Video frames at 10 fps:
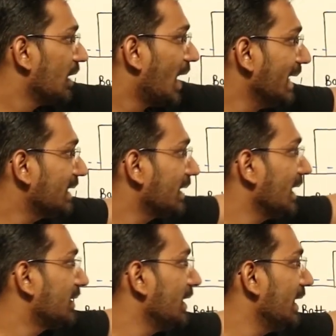I
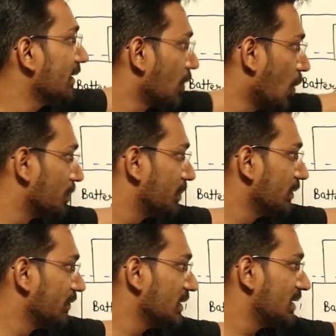connected a rope
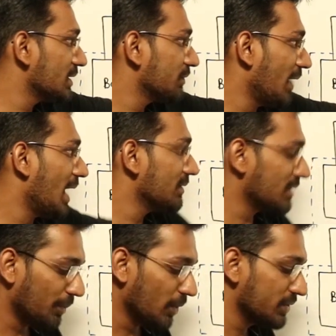with this fan,
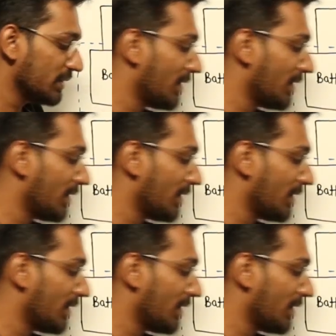suppose if